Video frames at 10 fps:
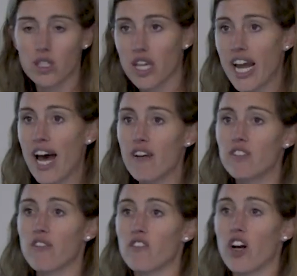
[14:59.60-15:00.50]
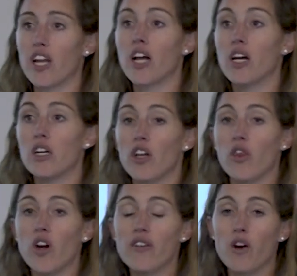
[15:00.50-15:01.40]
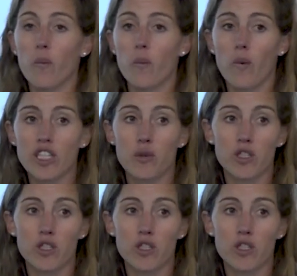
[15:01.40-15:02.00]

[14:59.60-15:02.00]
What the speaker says: They have 3 different wastewater